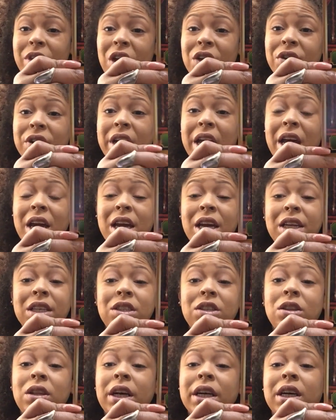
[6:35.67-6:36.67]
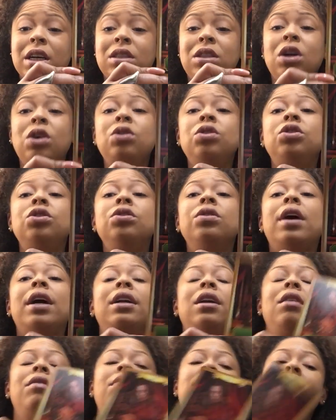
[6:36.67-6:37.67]
Okay, so like I told you, I
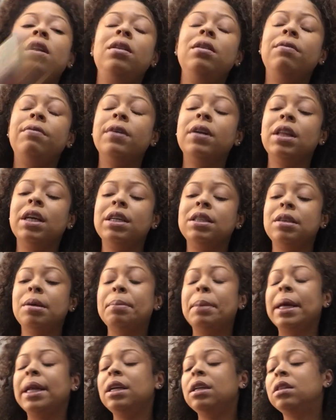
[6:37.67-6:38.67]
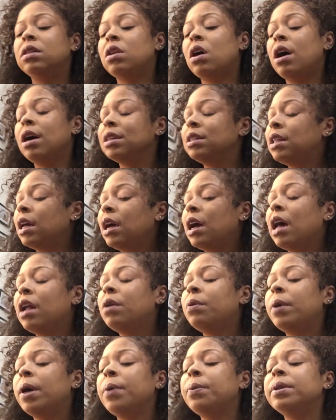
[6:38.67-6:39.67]
definitely feel like somebody thought they
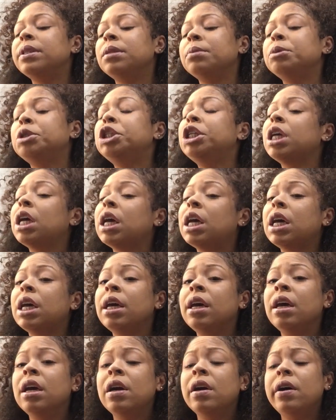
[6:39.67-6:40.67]
got away with some shit.